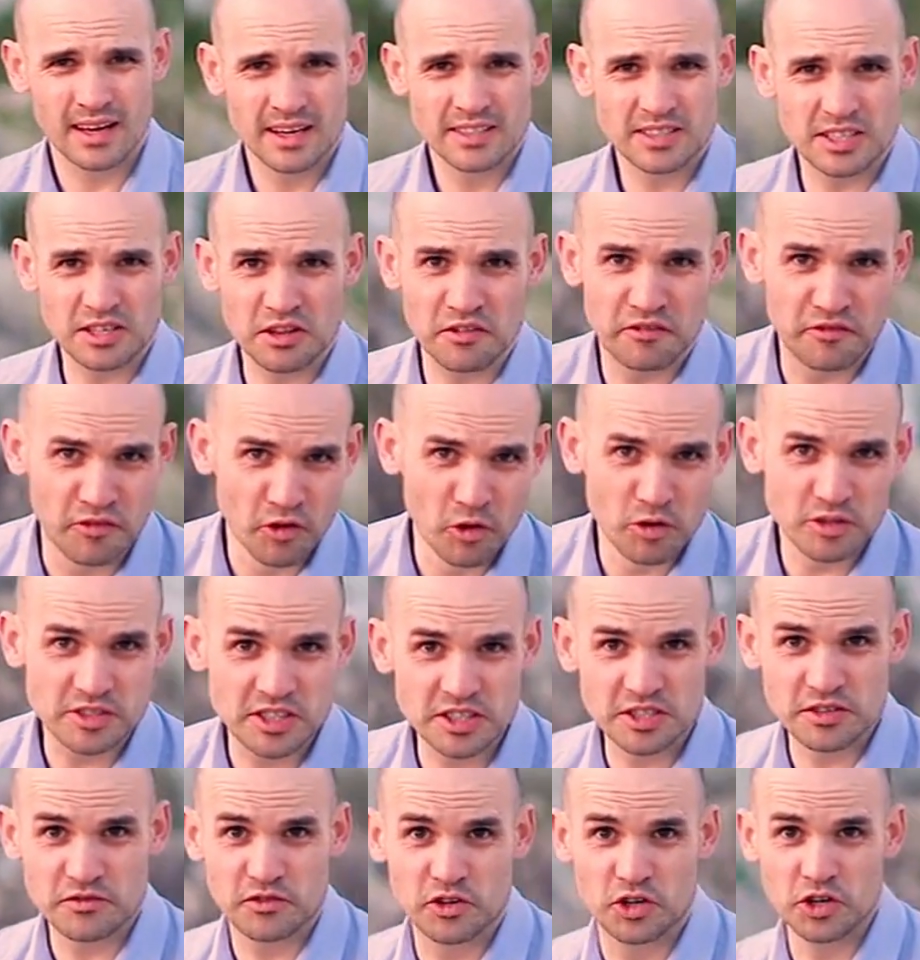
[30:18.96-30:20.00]
See the
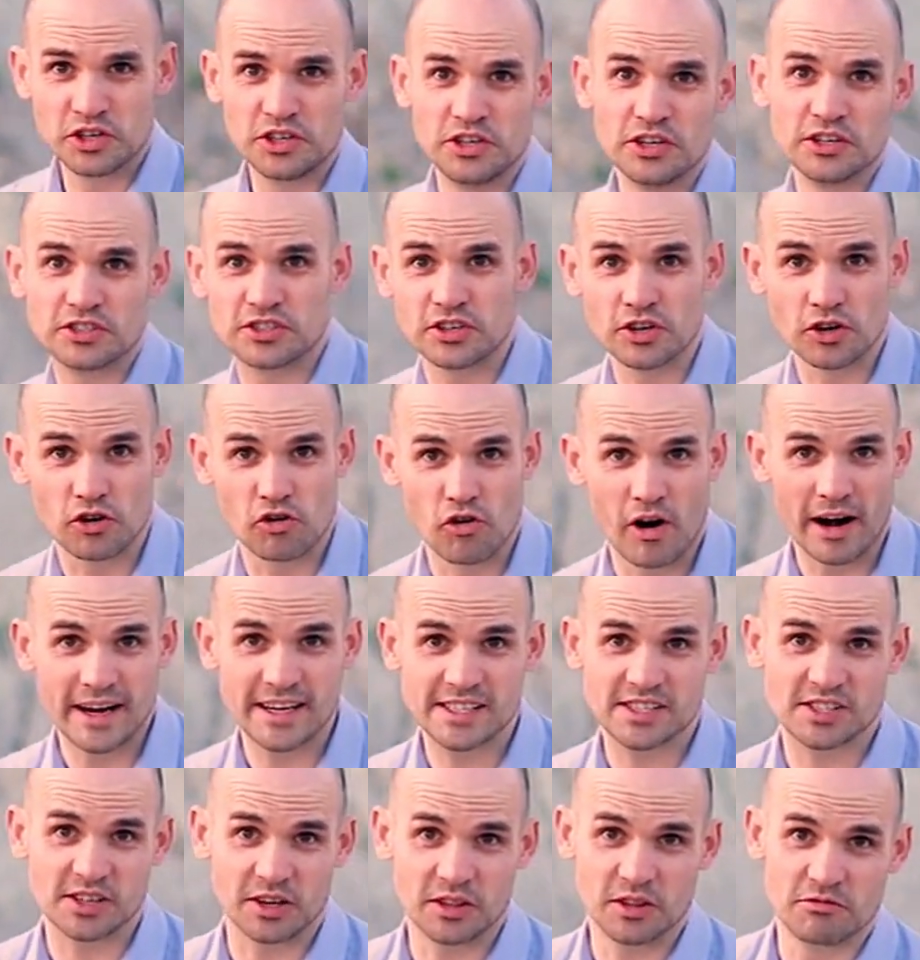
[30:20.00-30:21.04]
forces of goodness and
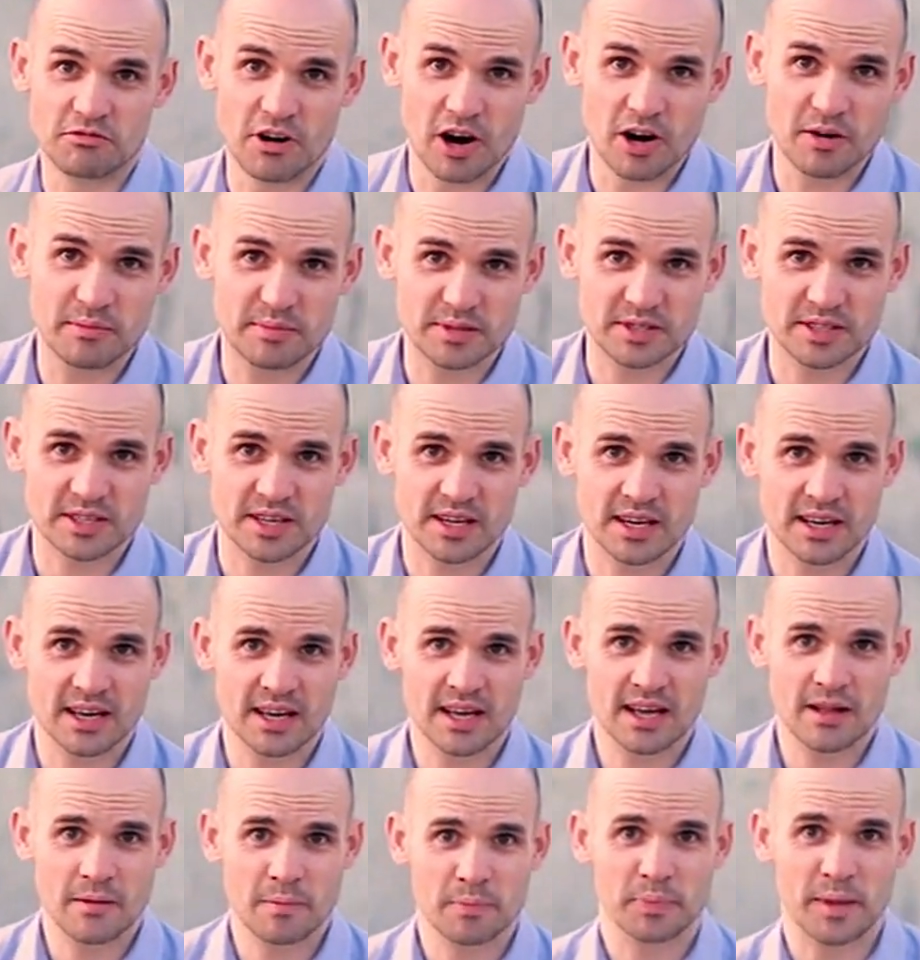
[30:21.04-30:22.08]
grace on the ropes.
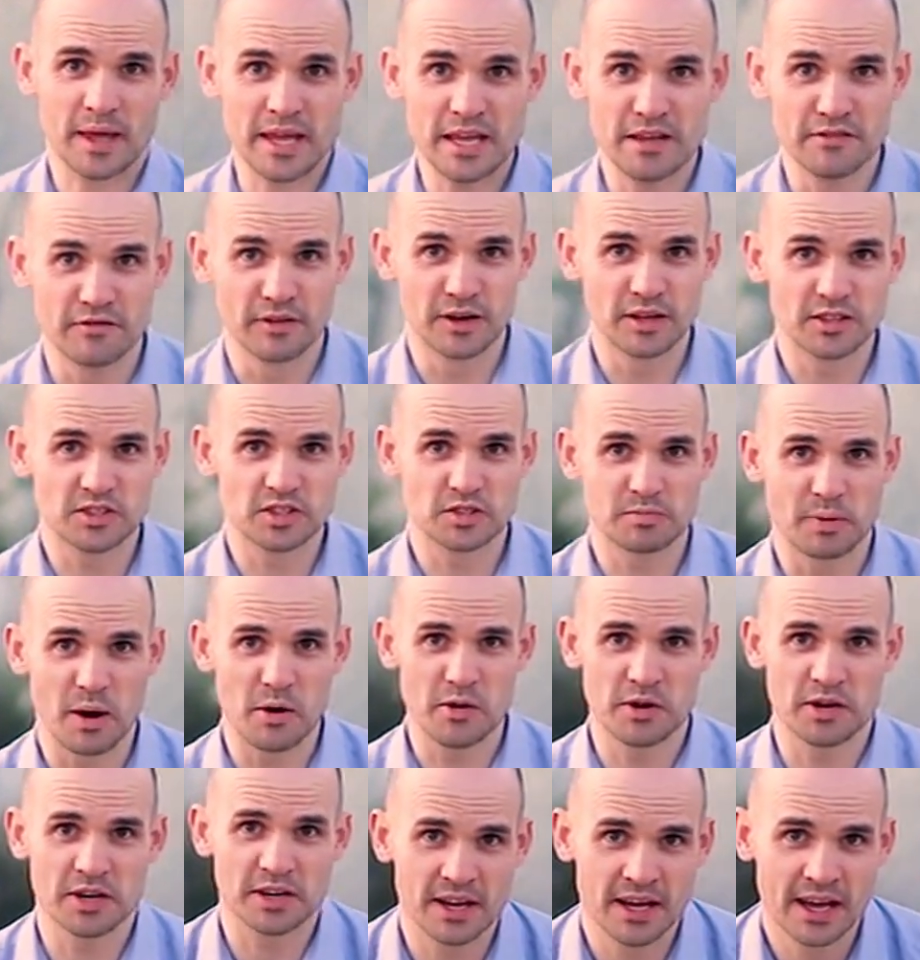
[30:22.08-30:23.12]
Evil had
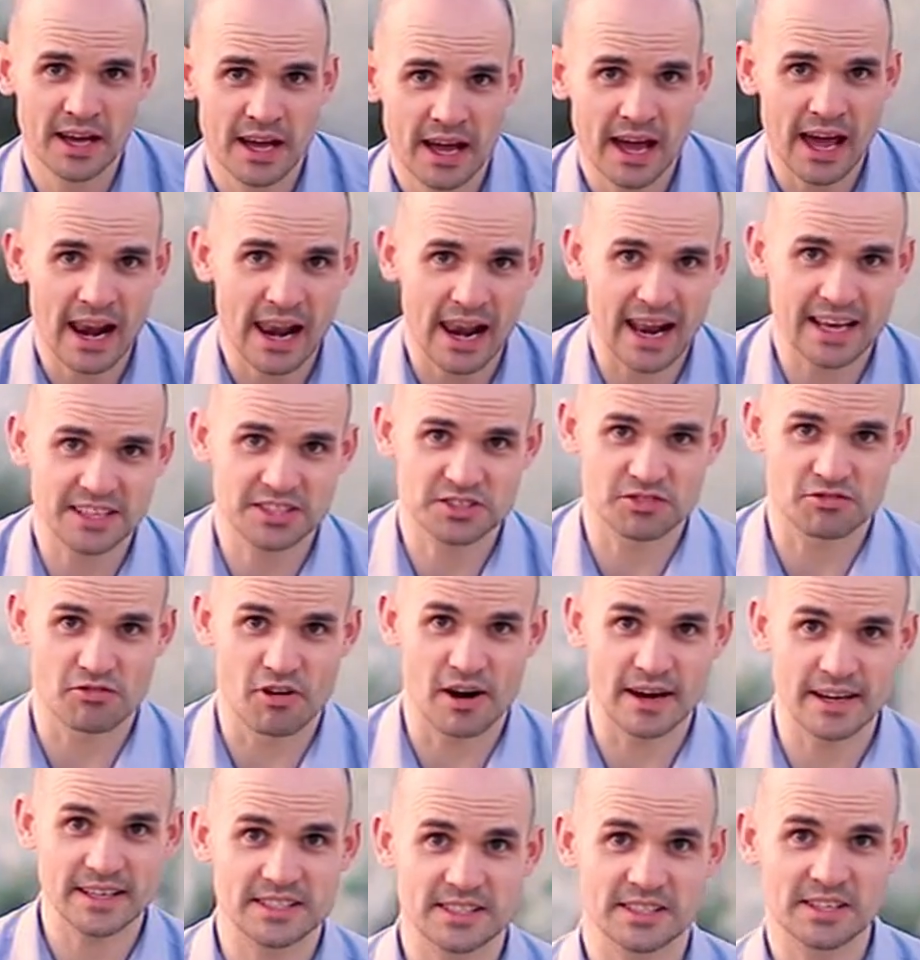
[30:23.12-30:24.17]
spoken, last
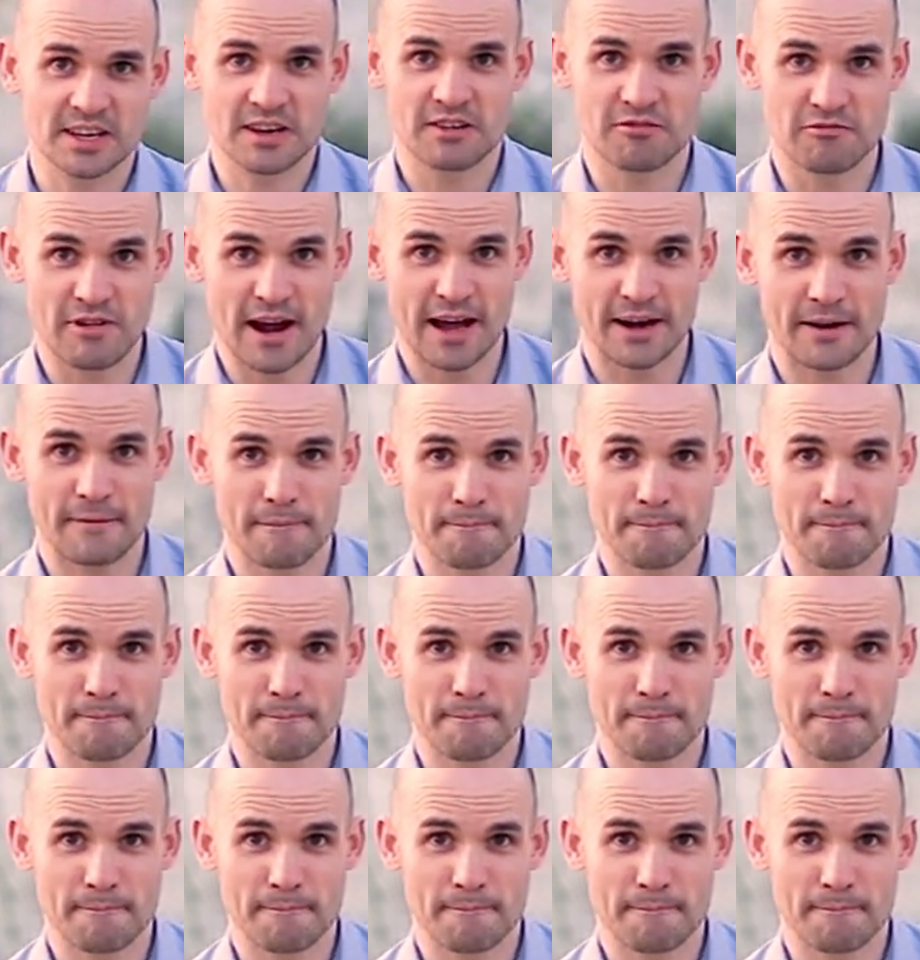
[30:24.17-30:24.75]
rites read.